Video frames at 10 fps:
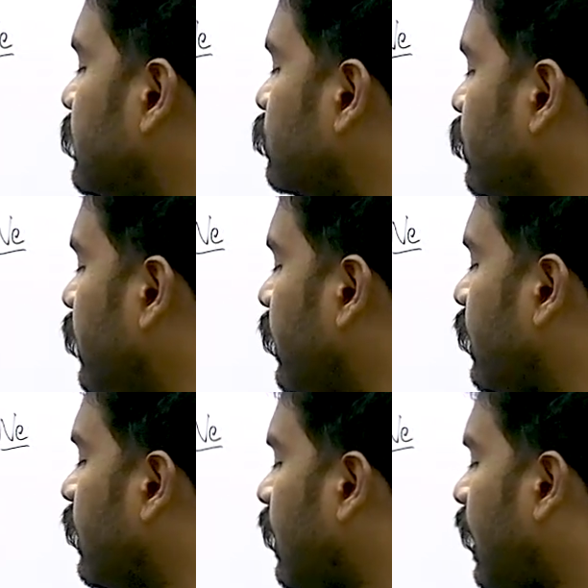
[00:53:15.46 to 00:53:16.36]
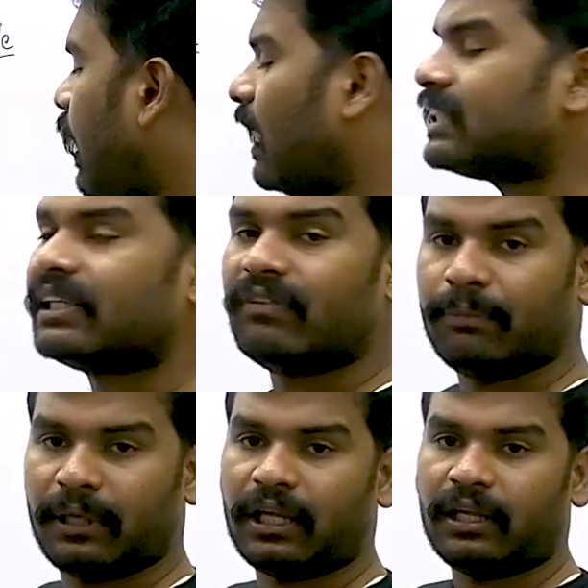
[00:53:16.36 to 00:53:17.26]
is only RC will
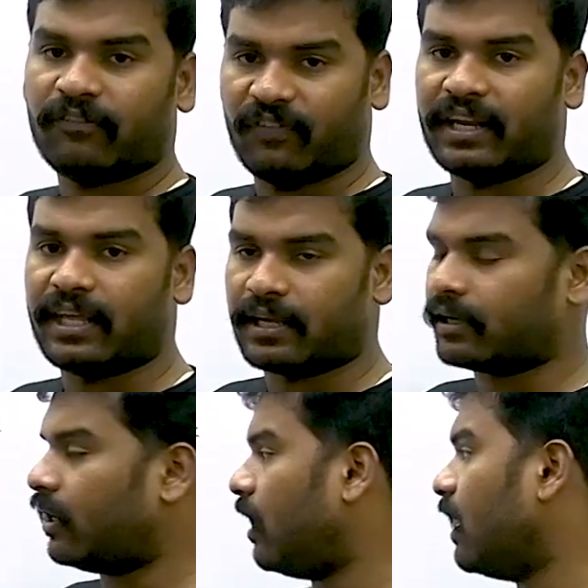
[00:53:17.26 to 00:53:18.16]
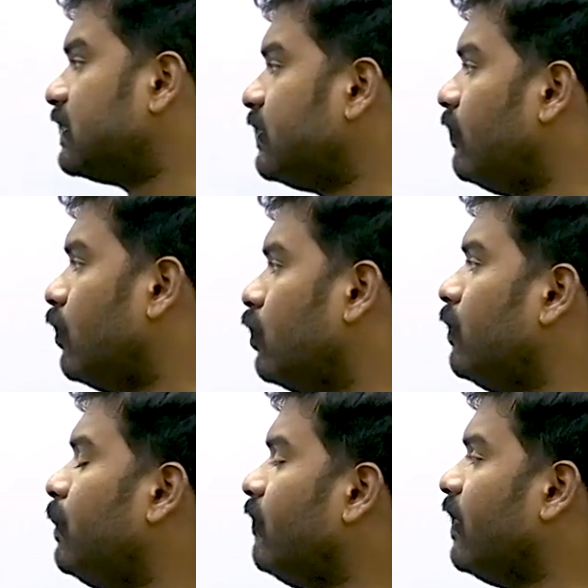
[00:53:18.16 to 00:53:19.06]
be varying RC will
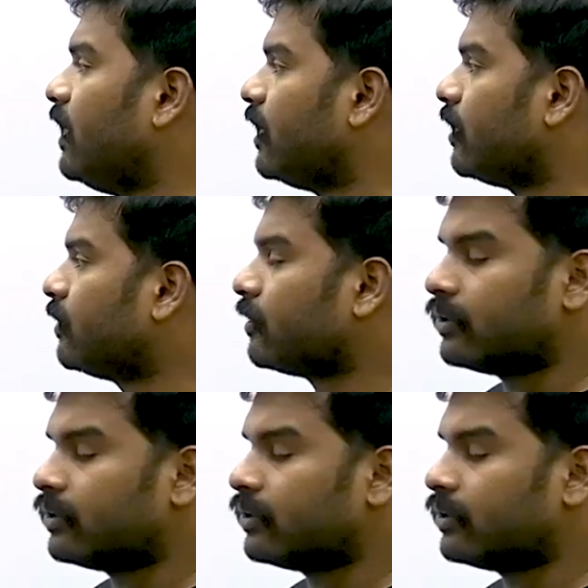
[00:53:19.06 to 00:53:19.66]
only be varying